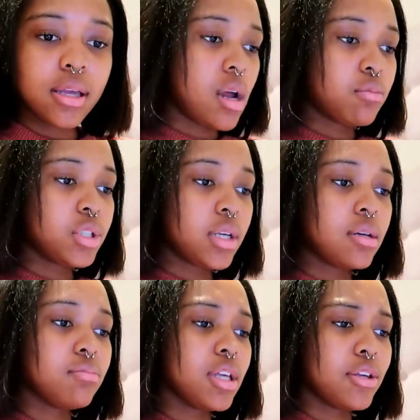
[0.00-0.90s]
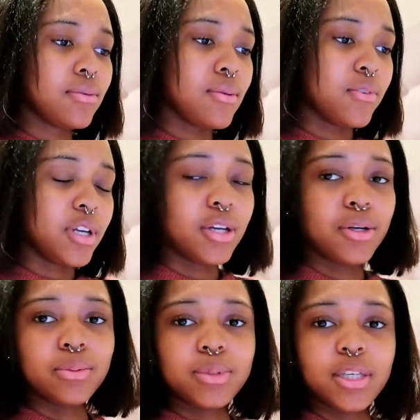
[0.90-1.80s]
So now I'm just gonna play through the
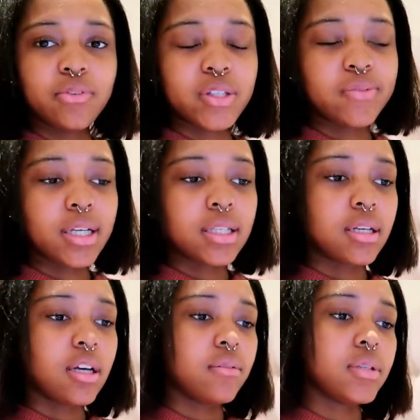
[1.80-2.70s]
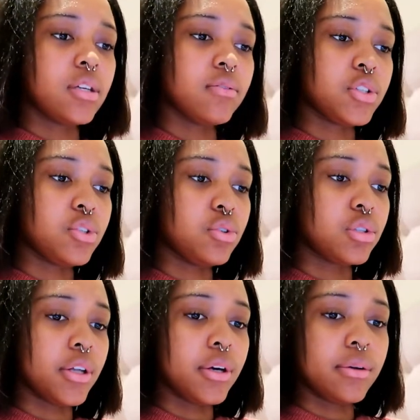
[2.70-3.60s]
video, see if it's fast enough, see if it's too
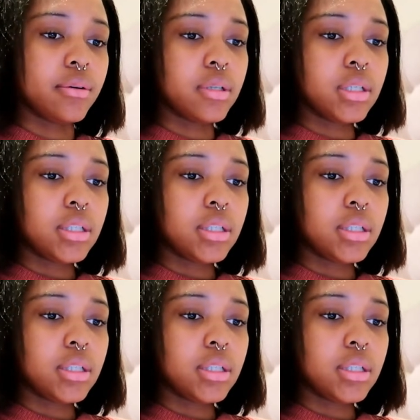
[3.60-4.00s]
slow.